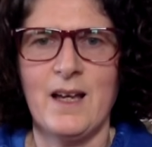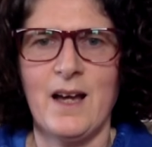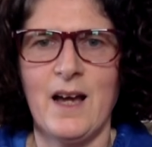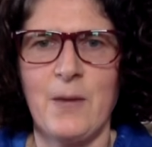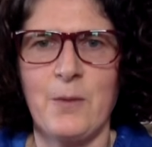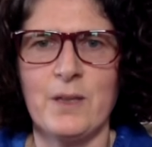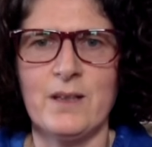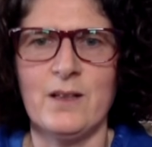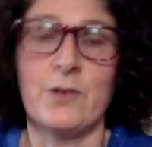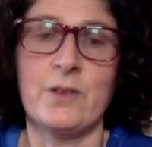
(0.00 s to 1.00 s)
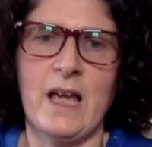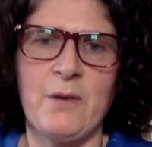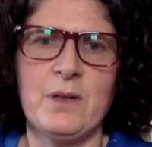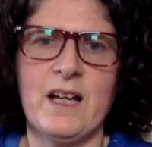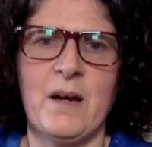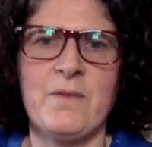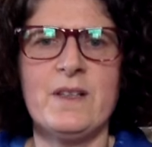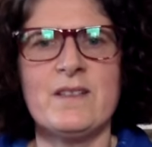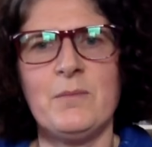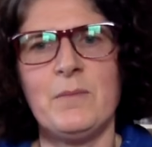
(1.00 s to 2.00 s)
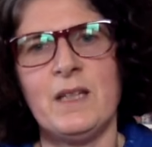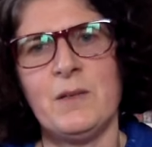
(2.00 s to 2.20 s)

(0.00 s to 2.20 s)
I will, or they will come visit me.